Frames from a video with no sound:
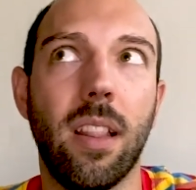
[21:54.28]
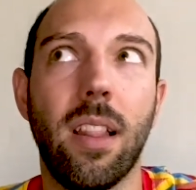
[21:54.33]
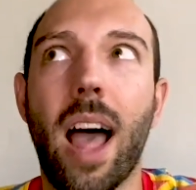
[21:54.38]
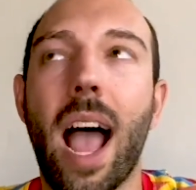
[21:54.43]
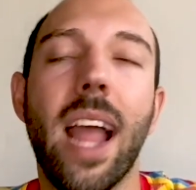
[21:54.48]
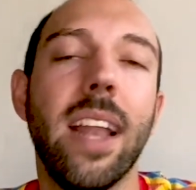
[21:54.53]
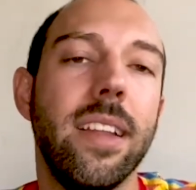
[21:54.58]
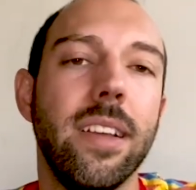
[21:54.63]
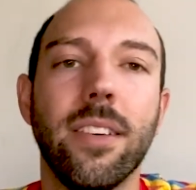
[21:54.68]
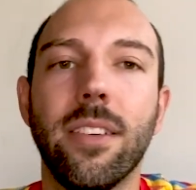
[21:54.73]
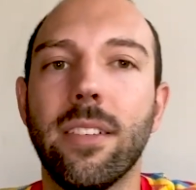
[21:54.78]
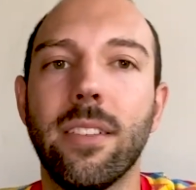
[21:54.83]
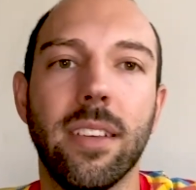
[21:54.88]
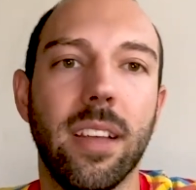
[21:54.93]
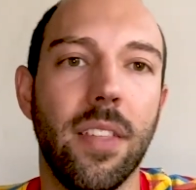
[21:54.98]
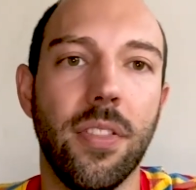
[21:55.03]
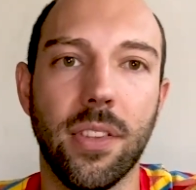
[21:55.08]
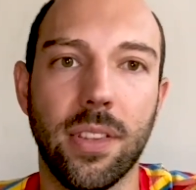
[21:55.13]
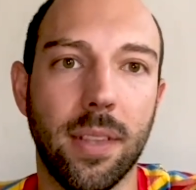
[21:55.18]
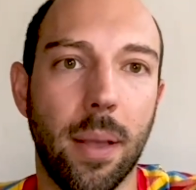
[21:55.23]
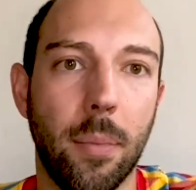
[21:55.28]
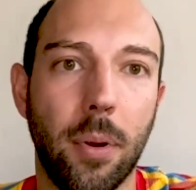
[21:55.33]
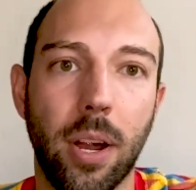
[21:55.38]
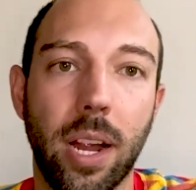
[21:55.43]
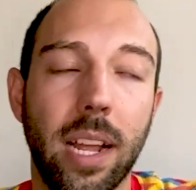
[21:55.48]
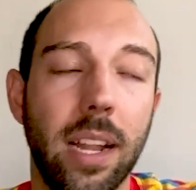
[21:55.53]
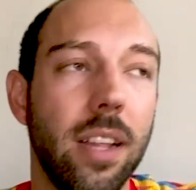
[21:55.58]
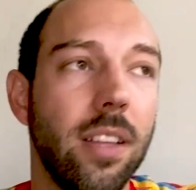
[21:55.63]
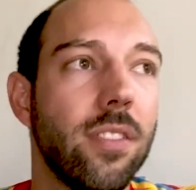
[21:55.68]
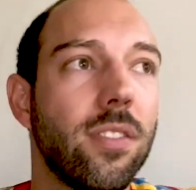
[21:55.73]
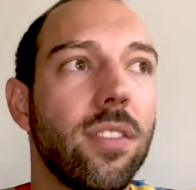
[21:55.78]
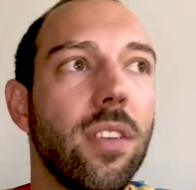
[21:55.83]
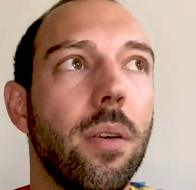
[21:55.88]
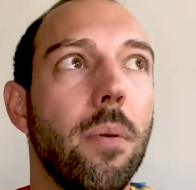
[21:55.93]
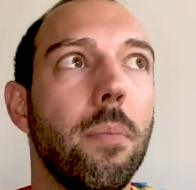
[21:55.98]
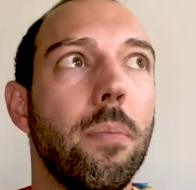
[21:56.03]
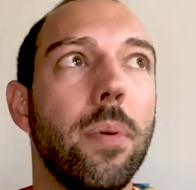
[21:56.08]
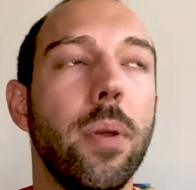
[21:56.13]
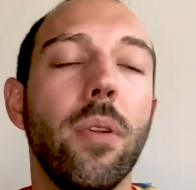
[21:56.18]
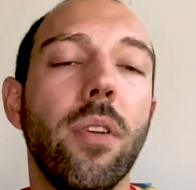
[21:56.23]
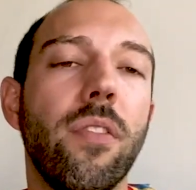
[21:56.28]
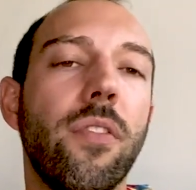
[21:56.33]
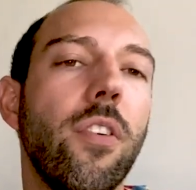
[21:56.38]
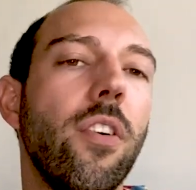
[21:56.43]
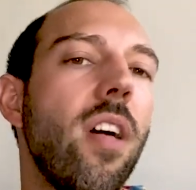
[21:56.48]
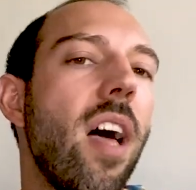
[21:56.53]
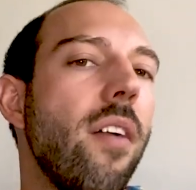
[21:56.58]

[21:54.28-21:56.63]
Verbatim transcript: ideal in the summer. It is beautiful.